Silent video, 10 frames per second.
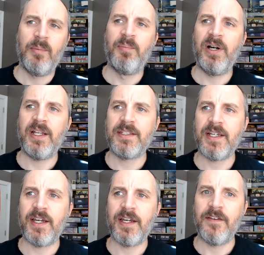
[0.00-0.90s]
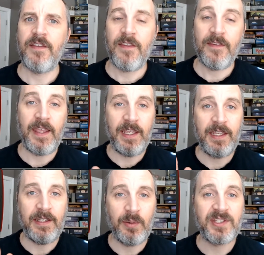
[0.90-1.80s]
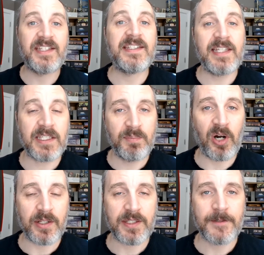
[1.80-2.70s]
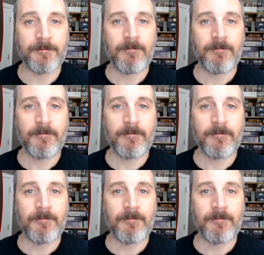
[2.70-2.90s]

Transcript: But it was in 6 parts.